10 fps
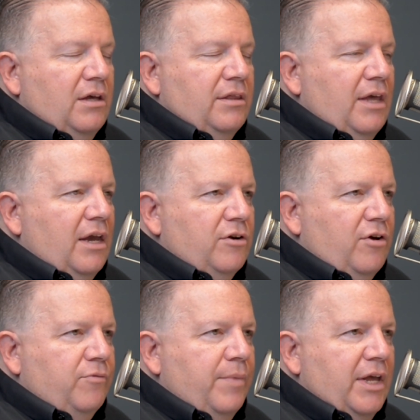
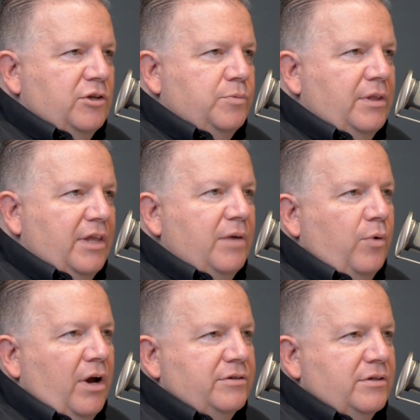handoff management. They
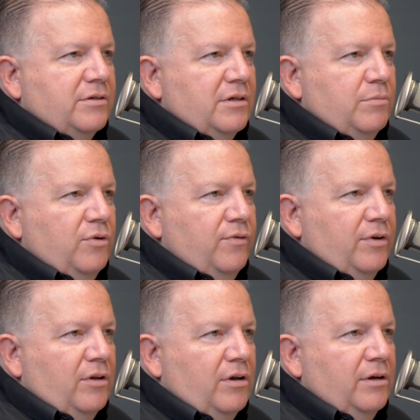process it, move it
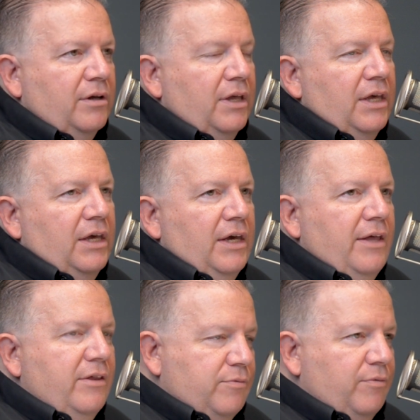along
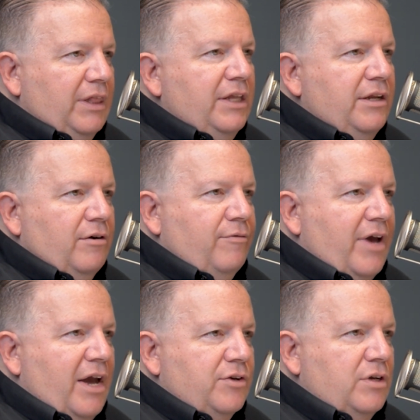in this linear
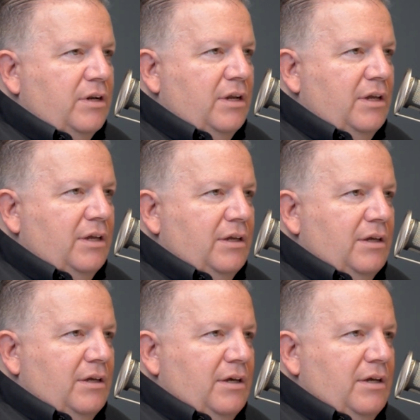fashion.
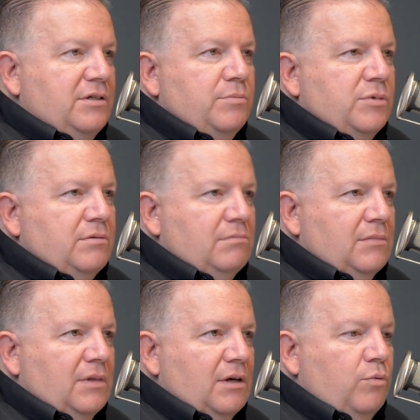It seems
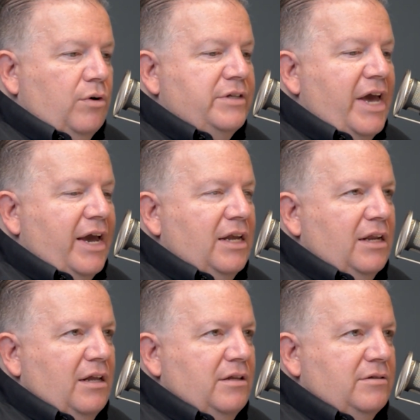like we're attacking
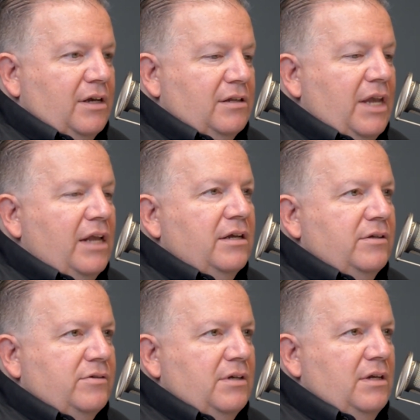it, and it's like
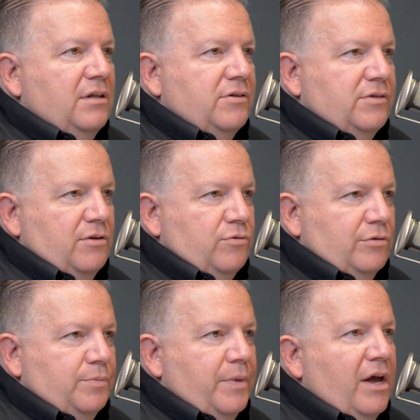data's in a central
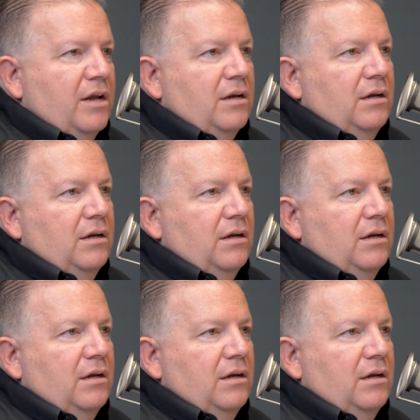spot,